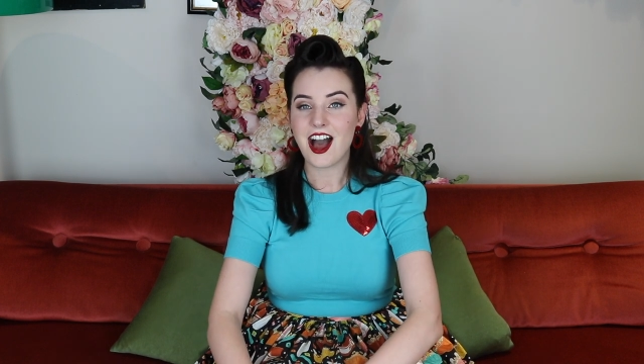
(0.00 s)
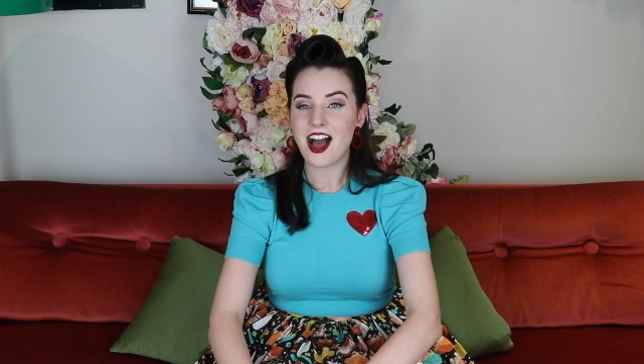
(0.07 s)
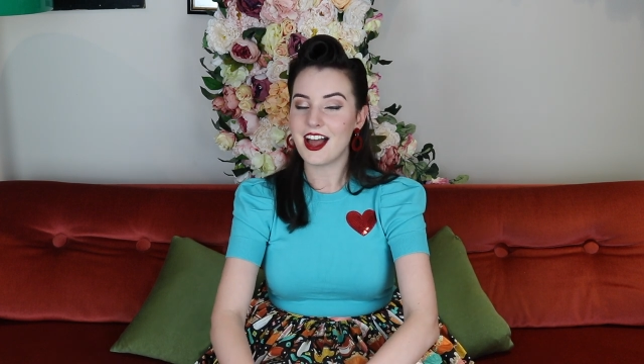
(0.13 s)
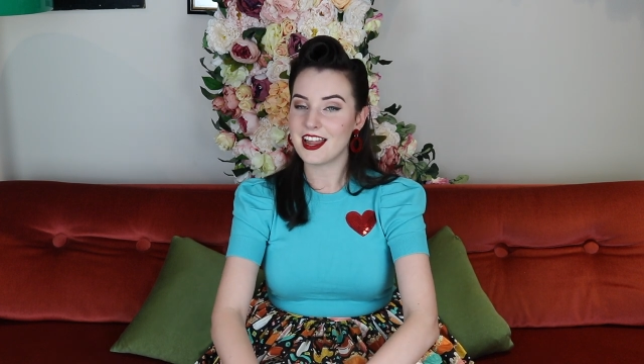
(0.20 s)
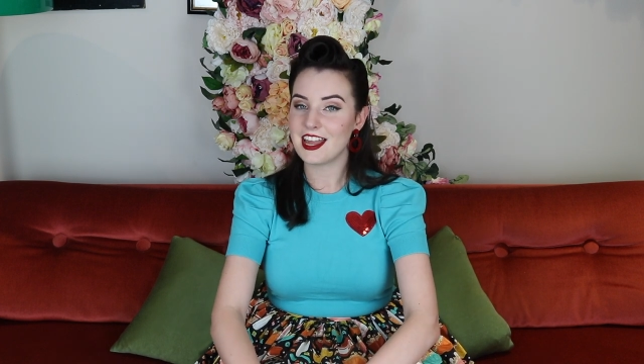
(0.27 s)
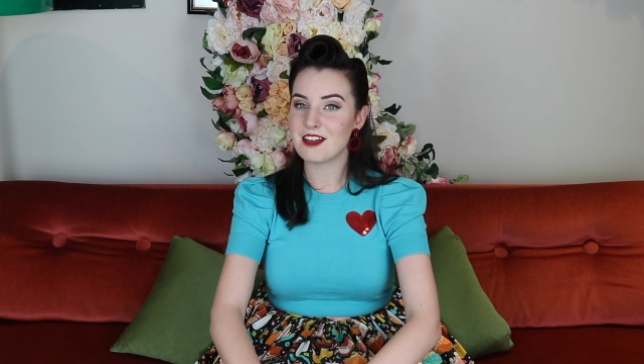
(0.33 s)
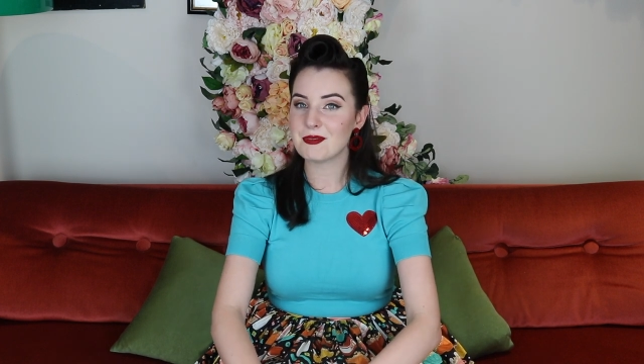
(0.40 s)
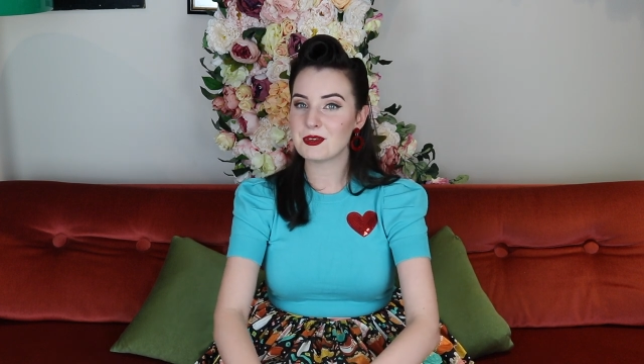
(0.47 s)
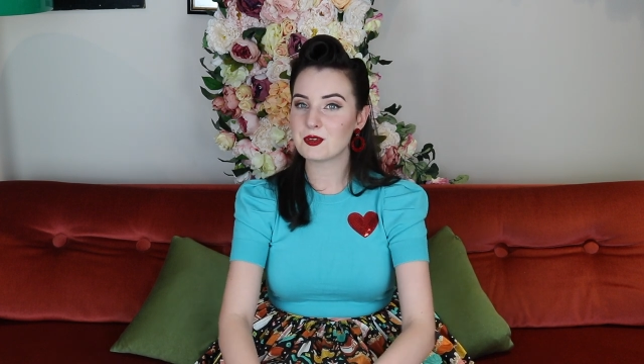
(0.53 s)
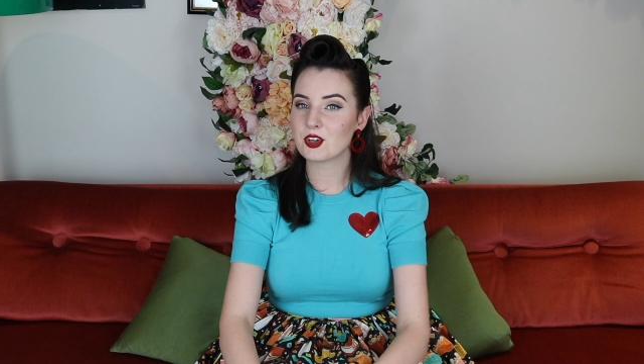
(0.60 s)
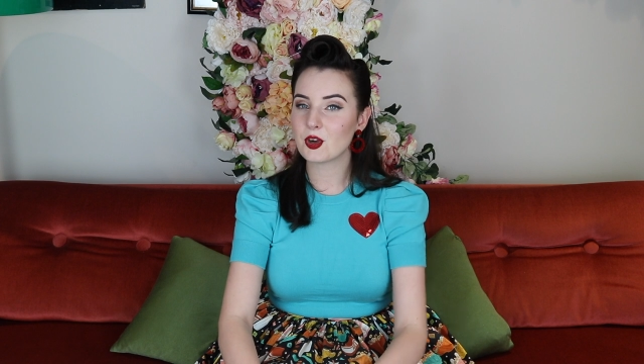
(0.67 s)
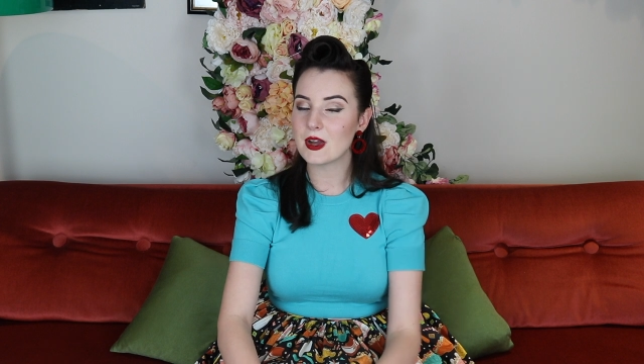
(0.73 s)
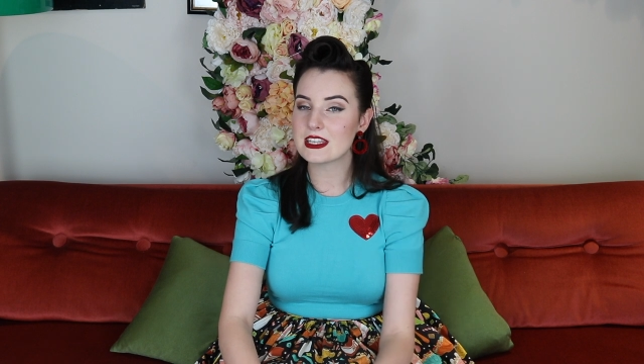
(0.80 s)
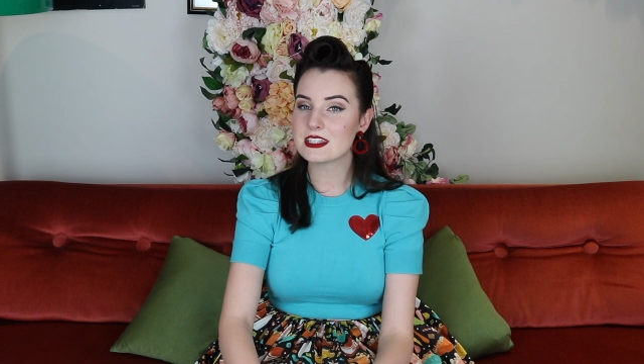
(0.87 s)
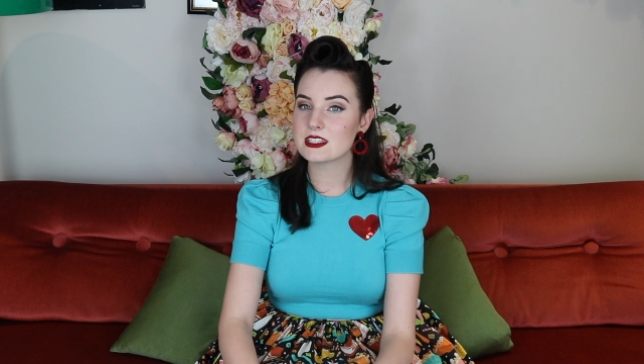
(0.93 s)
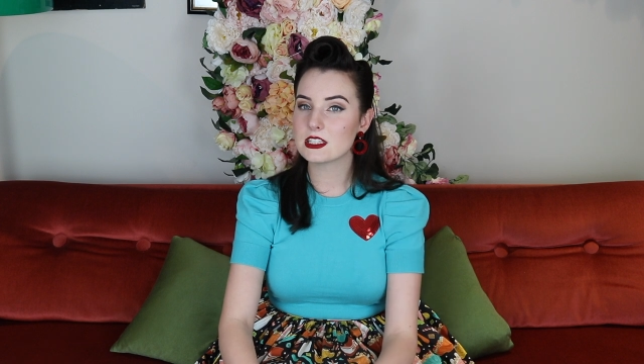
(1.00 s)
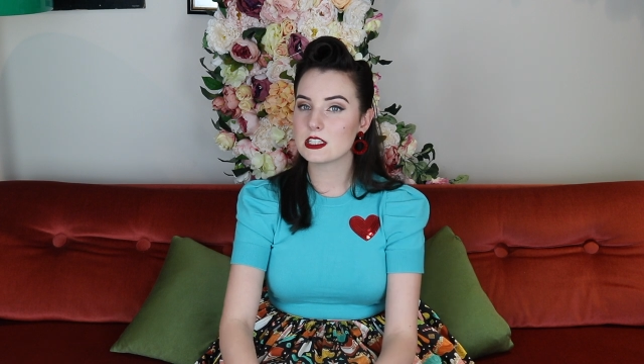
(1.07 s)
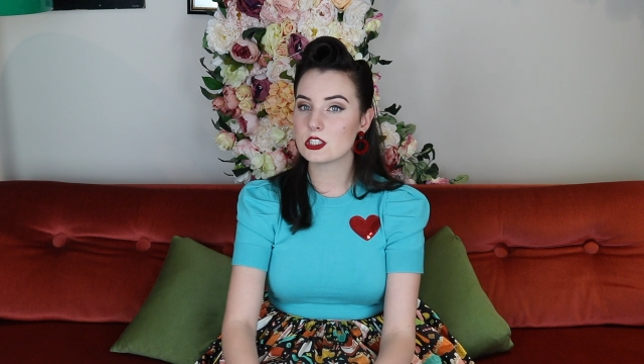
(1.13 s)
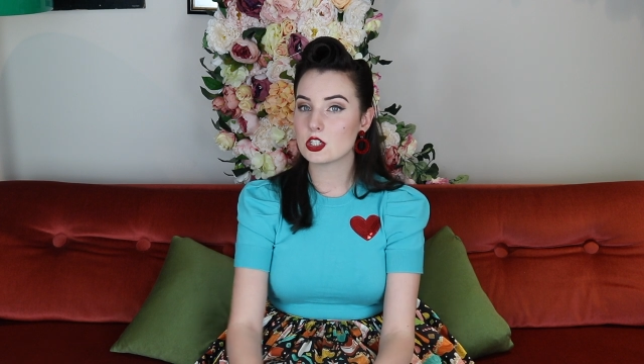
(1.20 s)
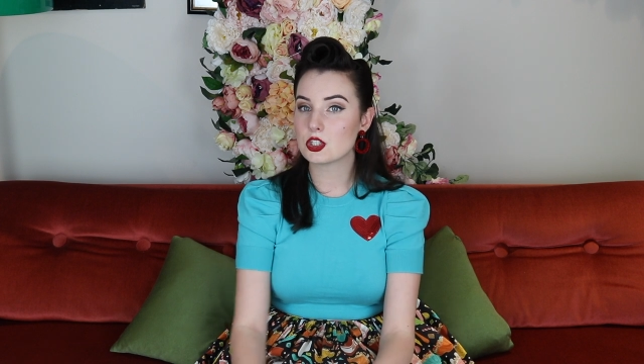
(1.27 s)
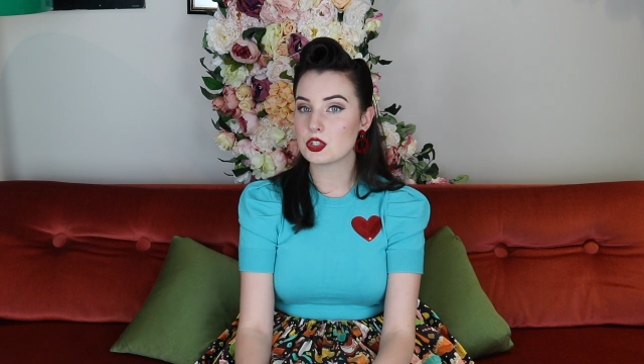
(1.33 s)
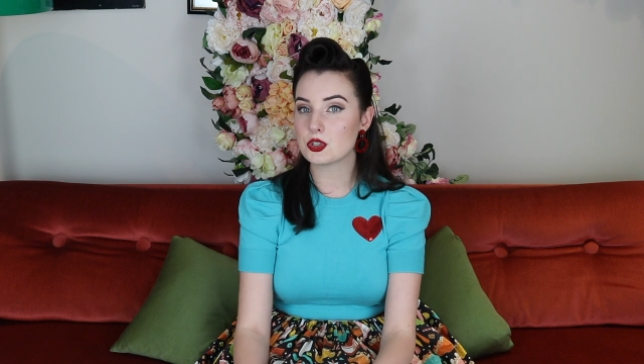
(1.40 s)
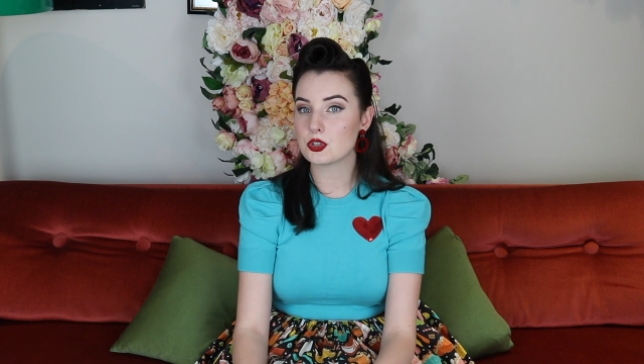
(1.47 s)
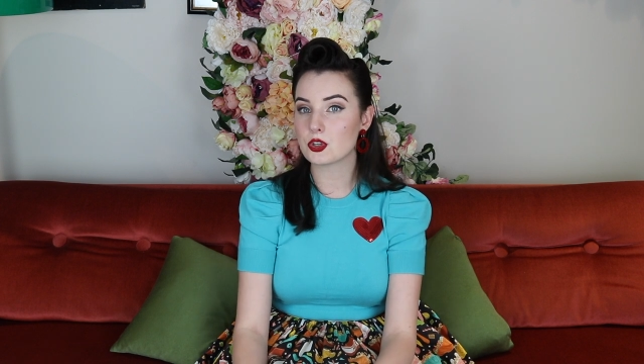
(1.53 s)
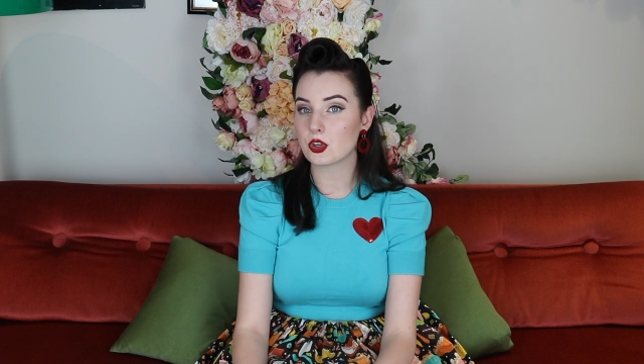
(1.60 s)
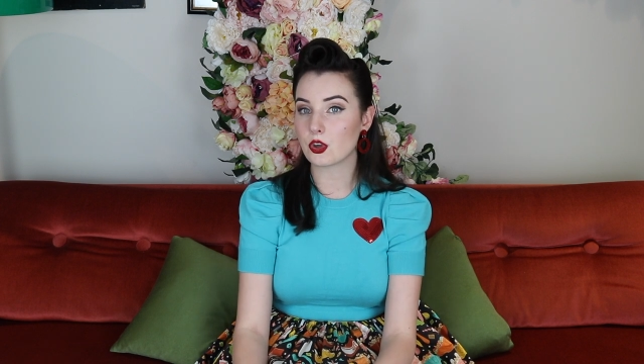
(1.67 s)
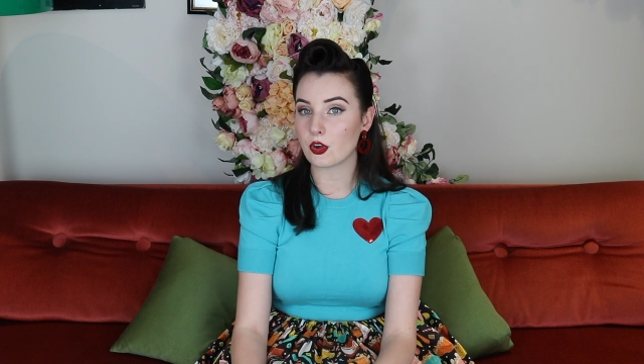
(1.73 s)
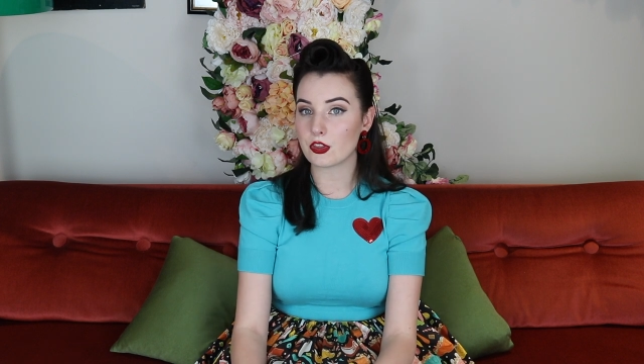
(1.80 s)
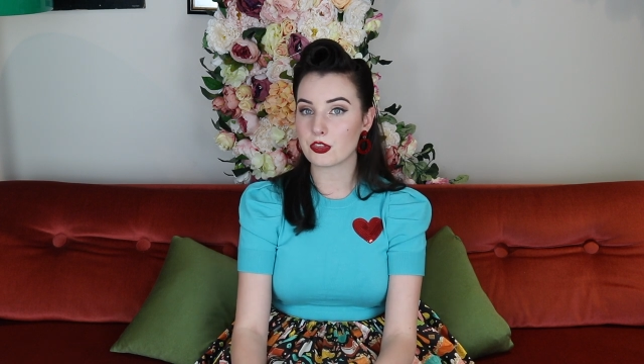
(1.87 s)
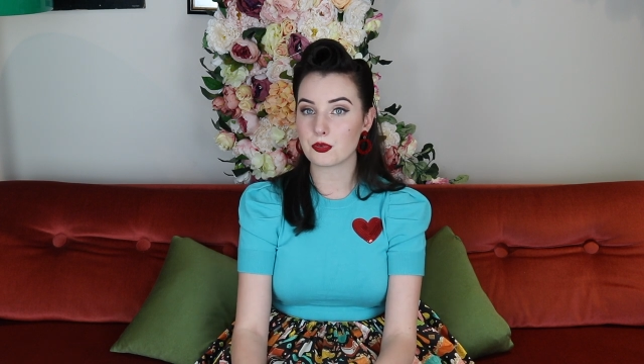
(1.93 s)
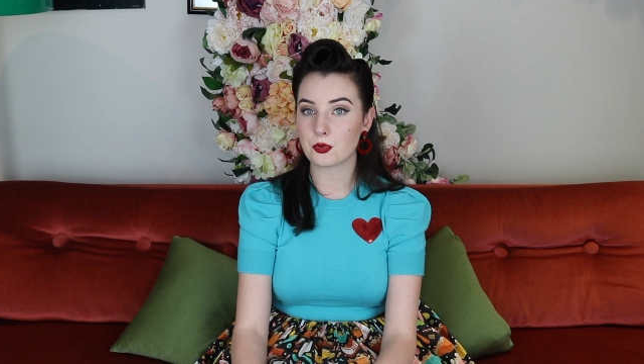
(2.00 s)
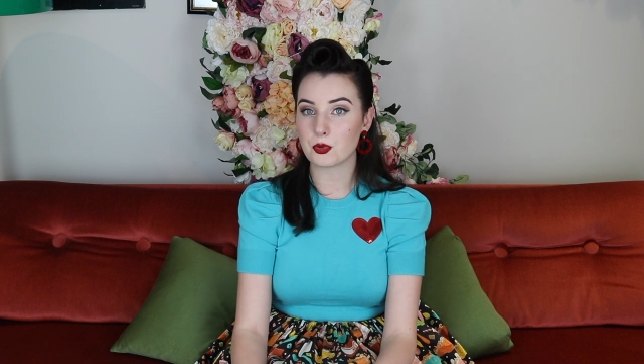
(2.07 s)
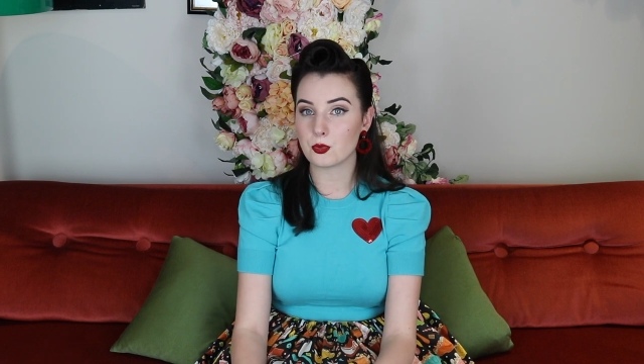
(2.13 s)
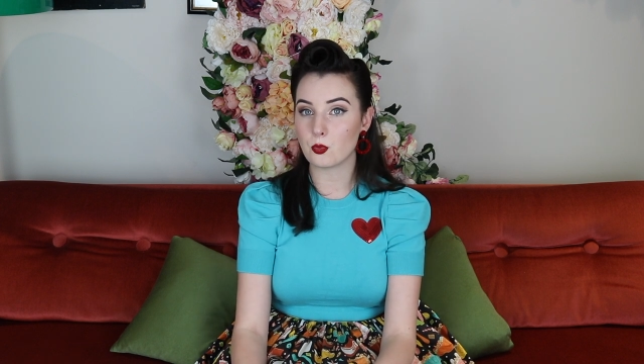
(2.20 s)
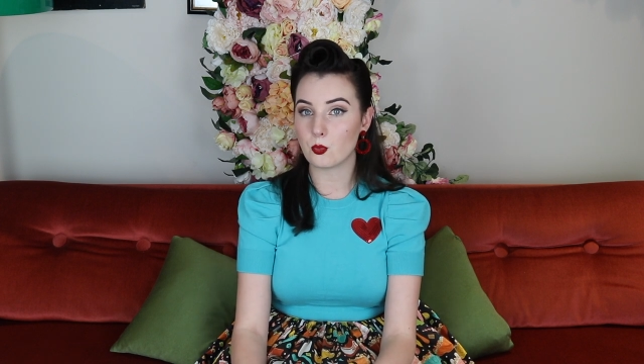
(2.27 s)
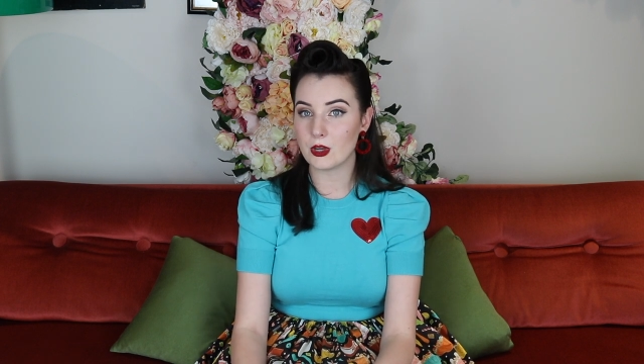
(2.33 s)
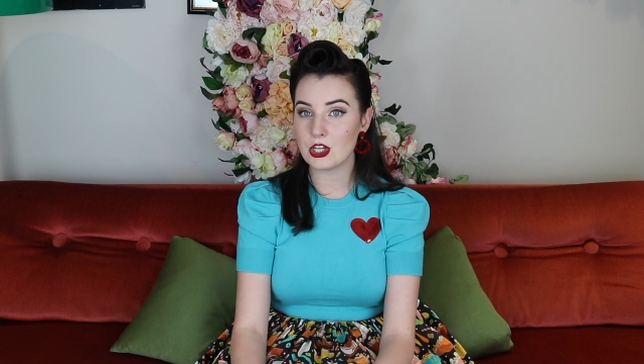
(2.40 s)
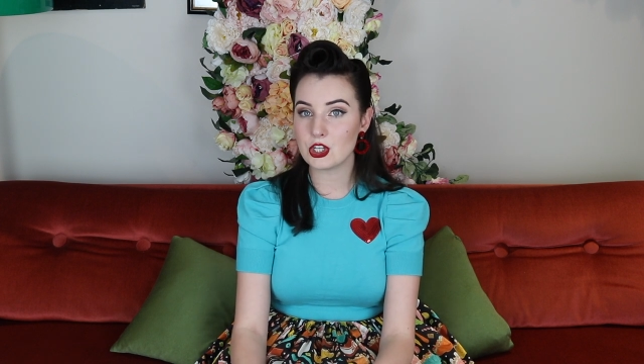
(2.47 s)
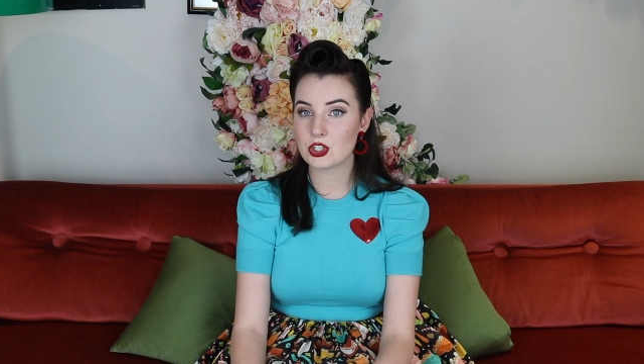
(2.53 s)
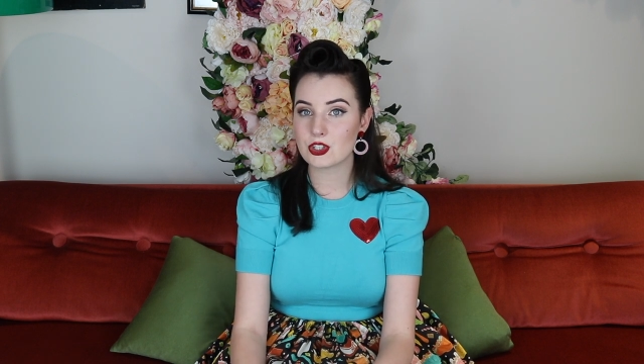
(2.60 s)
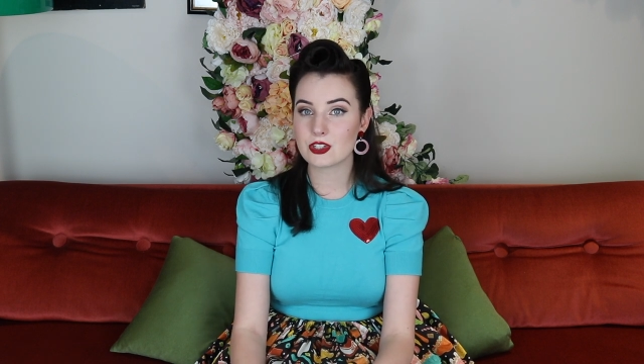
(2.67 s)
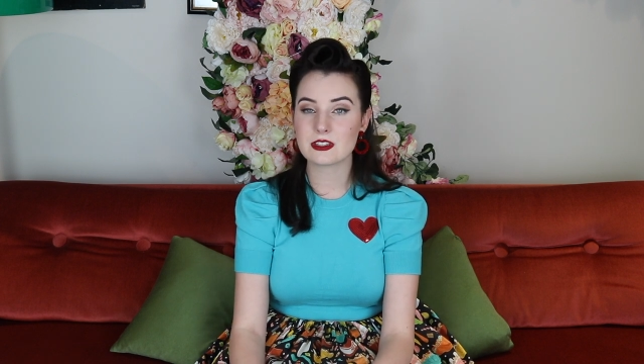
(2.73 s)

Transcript: I have been requested to go through Wish,